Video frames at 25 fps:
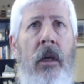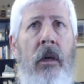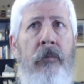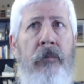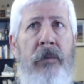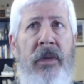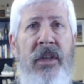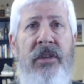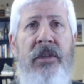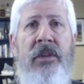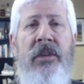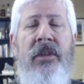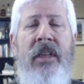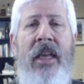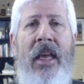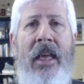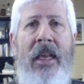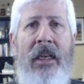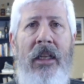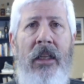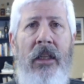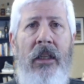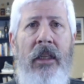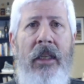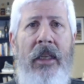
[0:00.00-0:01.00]
business
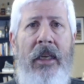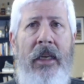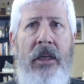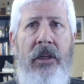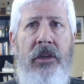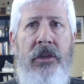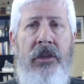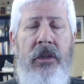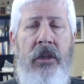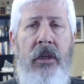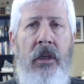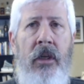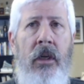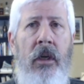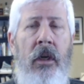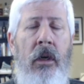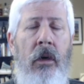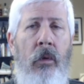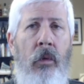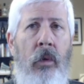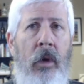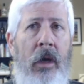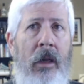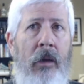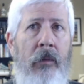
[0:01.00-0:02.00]
analytics.
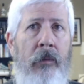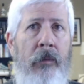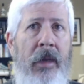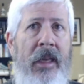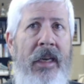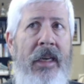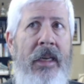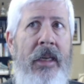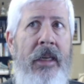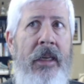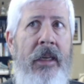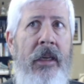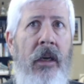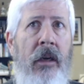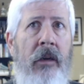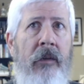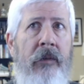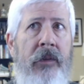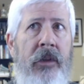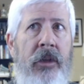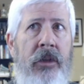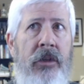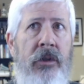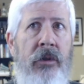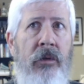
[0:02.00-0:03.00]
While many
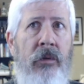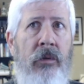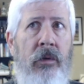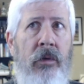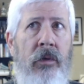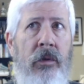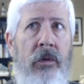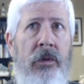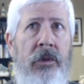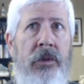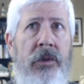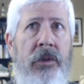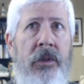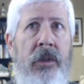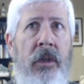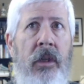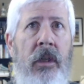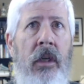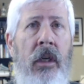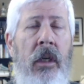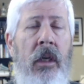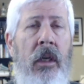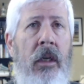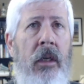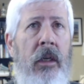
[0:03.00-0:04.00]
of the tools
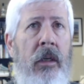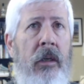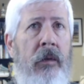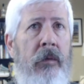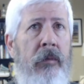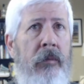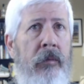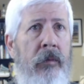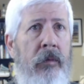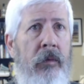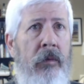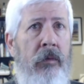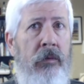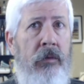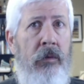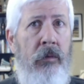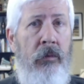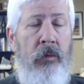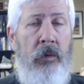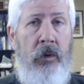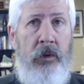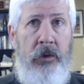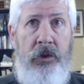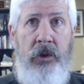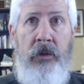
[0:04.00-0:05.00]

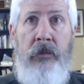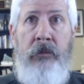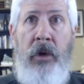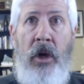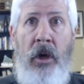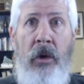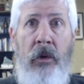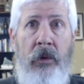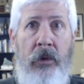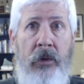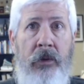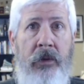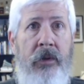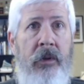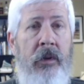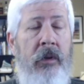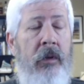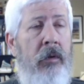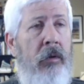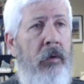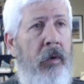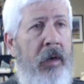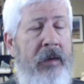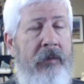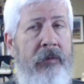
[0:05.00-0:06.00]
will do both,
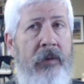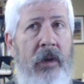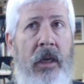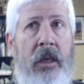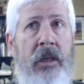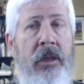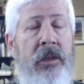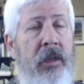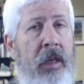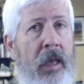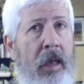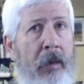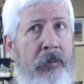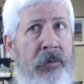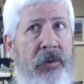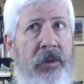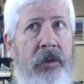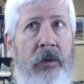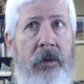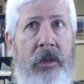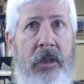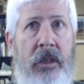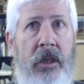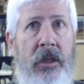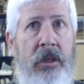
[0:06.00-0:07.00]
GreatVines
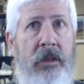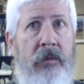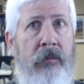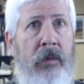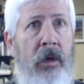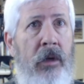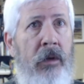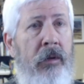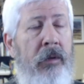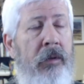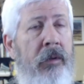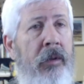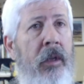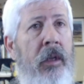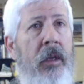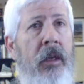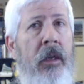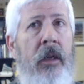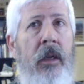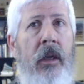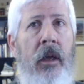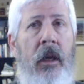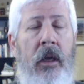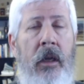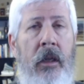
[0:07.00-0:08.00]
absolutely does both.
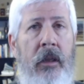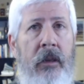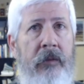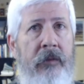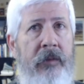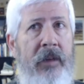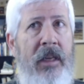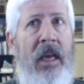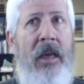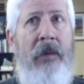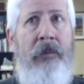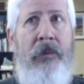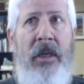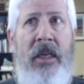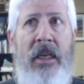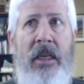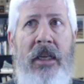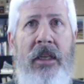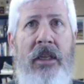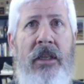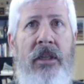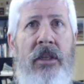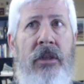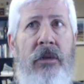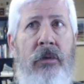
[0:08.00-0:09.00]
The
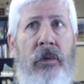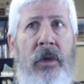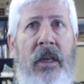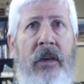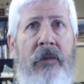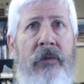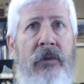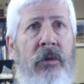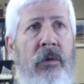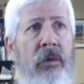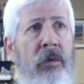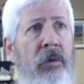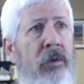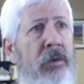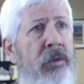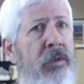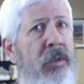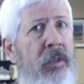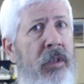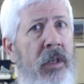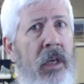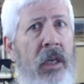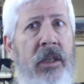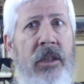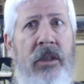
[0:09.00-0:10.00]
VIP suite of tools
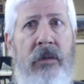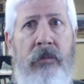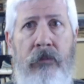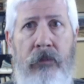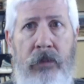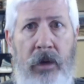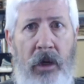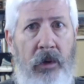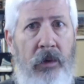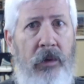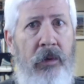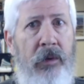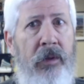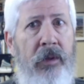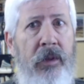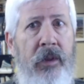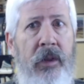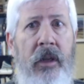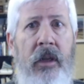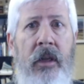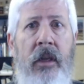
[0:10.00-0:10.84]
does both,